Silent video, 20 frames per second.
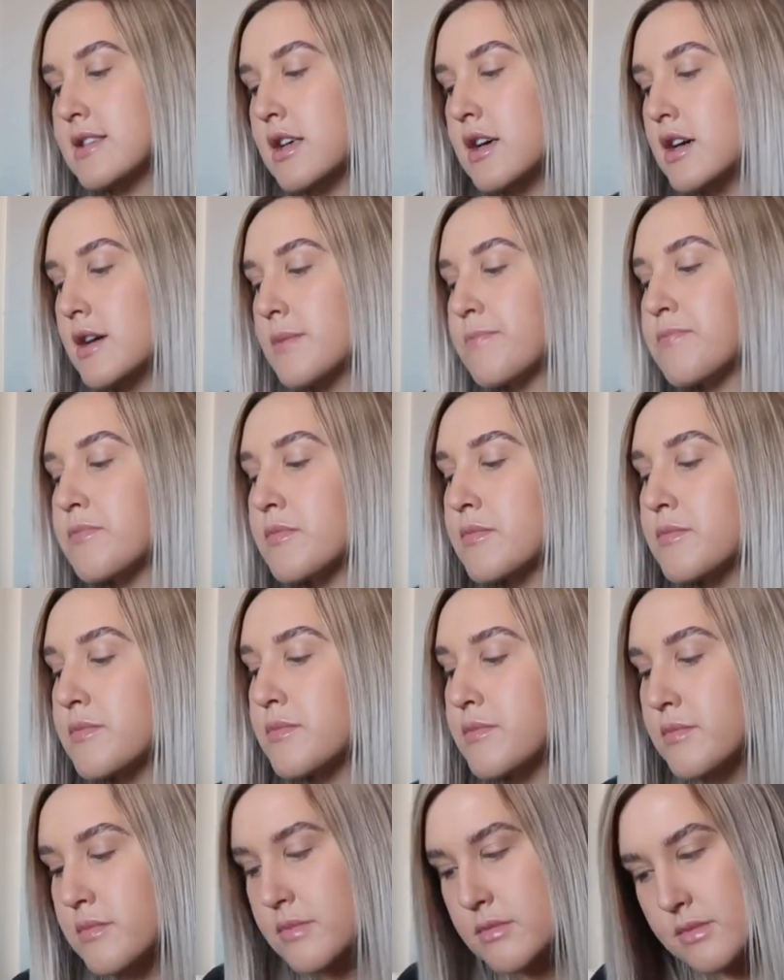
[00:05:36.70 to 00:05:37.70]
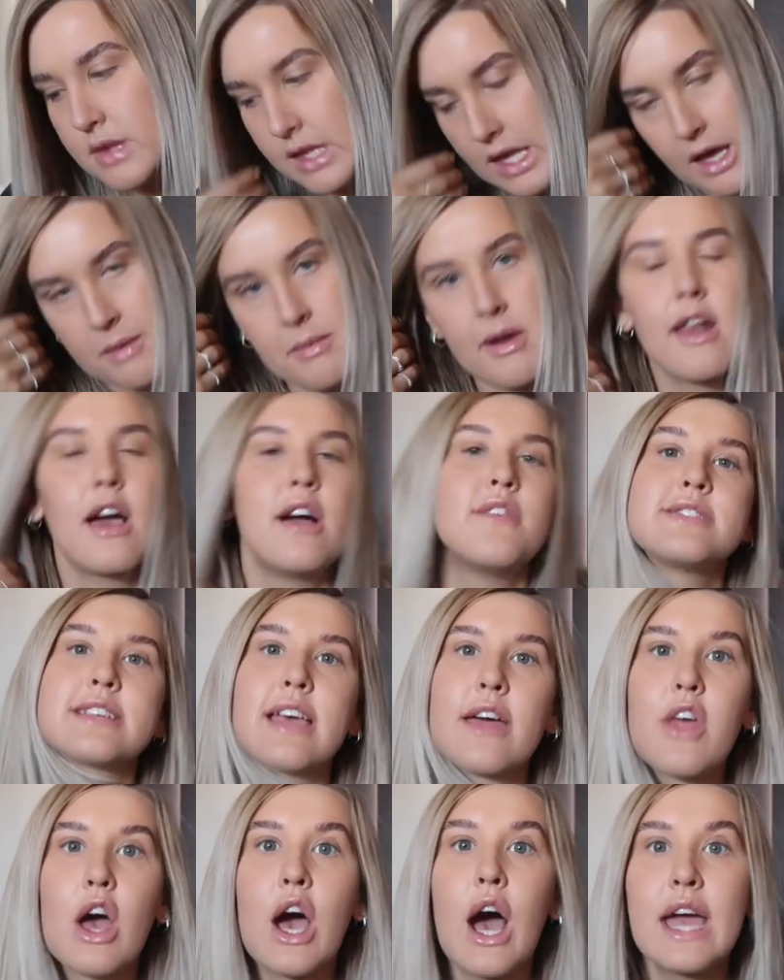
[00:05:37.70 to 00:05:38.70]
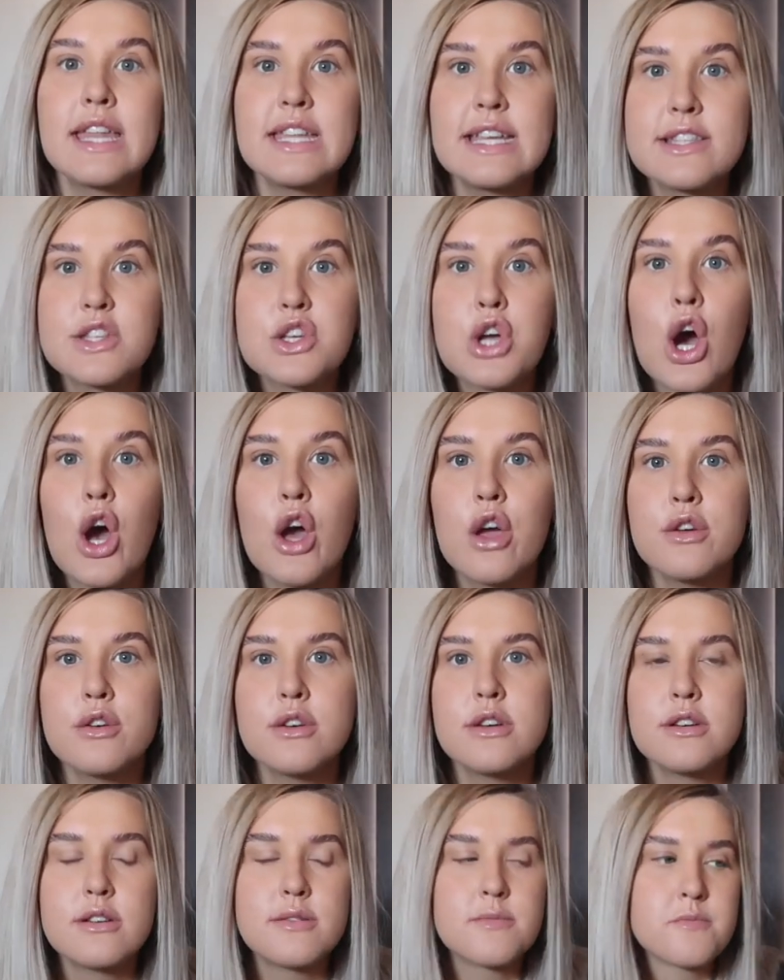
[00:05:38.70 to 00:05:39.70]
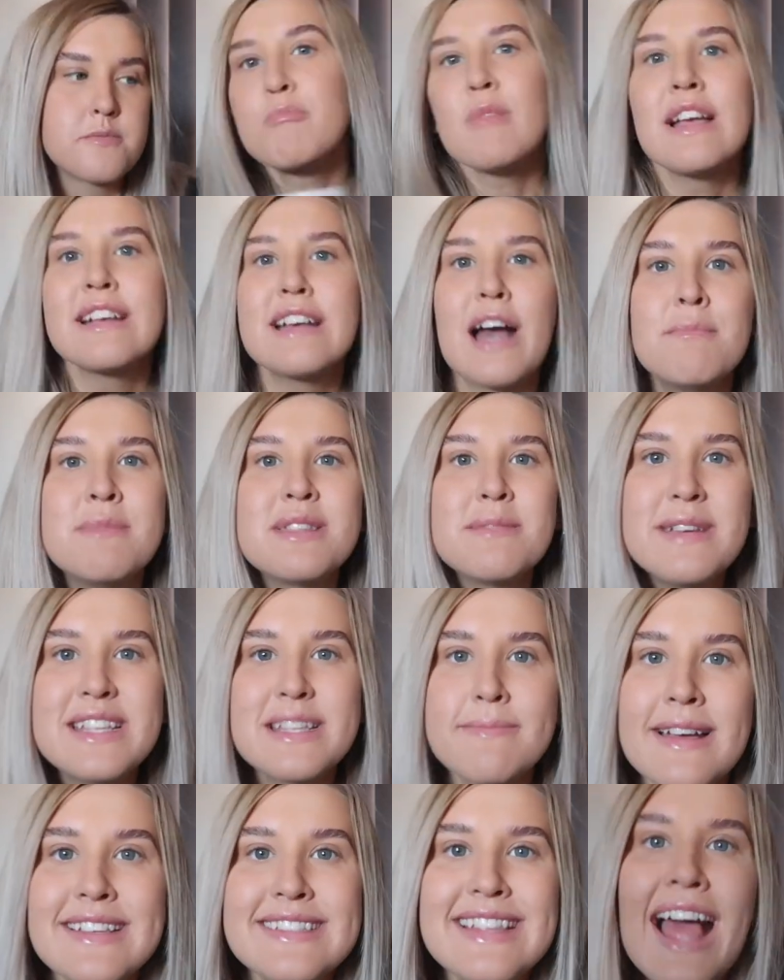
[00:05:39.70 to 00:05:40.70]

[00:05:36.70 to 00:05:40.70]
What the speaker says: to get my life together. I need to go. Come with me to my